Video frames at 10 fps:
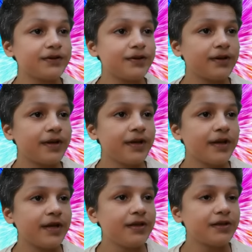So
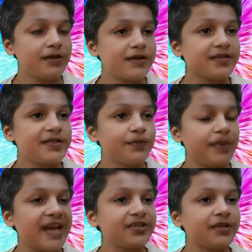there is a
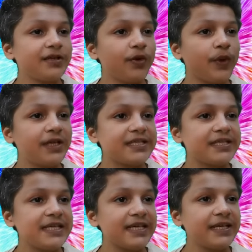special
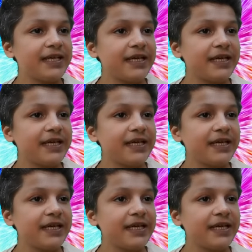novelty